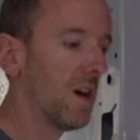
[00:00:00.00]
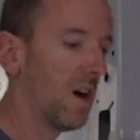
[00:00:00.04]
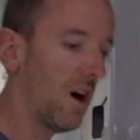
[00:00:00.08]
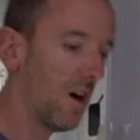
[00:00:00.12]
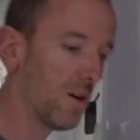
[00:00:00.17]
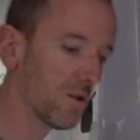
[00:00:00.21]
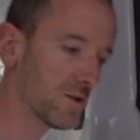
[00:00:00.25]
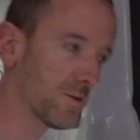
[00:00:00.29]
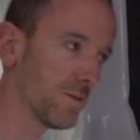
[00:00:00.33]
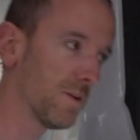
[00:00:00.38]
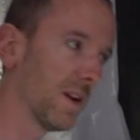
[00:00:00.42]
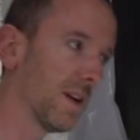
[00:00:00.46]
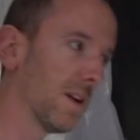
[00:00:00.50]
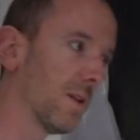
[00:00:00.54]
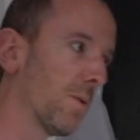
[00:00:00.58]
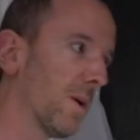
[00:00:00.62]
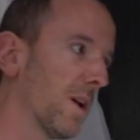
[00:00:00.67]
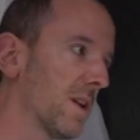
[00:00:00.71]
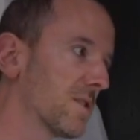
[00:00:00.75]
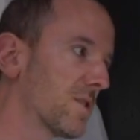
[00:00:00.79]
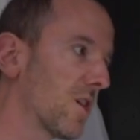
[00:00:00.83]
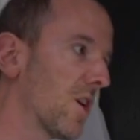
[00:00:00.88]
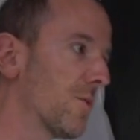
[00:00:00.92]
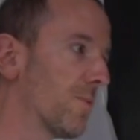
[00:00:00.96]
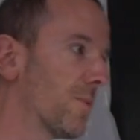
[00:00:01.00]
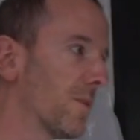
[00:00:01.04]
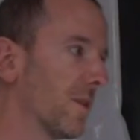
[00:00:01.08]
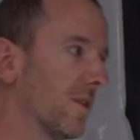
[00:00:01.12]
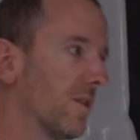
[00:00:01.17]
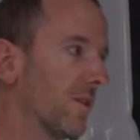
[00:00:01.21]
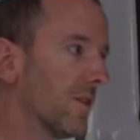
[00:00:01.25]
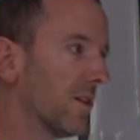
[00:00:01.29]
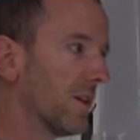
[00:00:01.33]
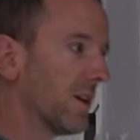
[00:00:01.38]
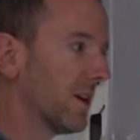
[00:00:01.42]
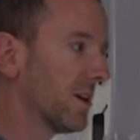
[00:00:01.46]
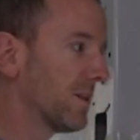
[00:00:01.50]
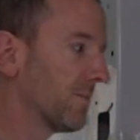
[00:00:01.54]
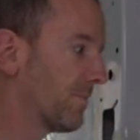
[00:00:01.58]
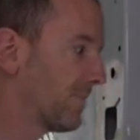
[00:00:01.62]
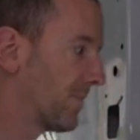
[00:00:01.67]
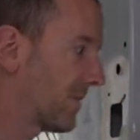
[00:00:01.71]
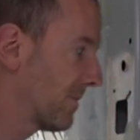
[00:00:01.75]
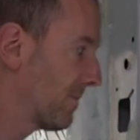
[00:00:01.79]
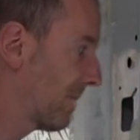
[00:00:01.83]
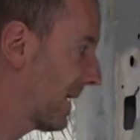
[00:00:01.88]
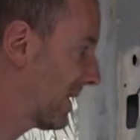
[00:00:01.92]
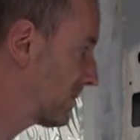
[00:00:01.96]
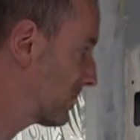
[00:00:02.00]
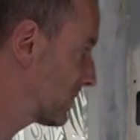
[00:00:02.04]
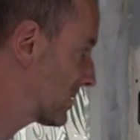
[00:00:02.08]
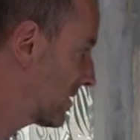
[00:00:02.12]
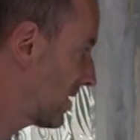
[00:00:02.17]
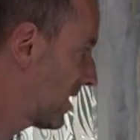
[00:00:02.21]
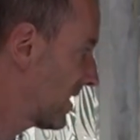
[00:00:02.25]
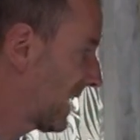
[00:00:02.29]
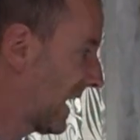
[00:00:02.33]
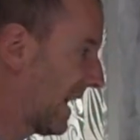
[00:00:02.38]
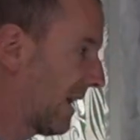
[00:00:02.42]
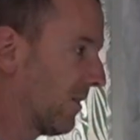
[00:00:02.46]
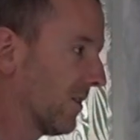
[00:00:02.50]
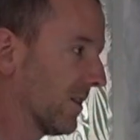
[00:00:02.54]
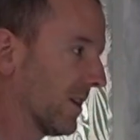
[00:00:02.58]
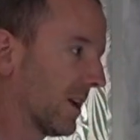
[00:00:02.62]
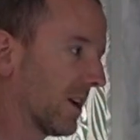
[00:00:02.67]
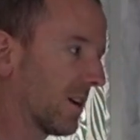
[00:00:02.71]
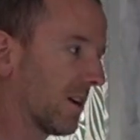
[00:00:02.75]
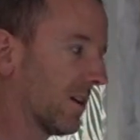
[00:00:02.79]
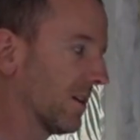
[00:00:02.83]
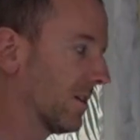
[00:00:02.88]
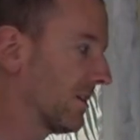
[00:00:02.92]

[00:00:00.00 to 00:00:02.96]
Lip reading: Ultimately, when it's open, the bed will slide out and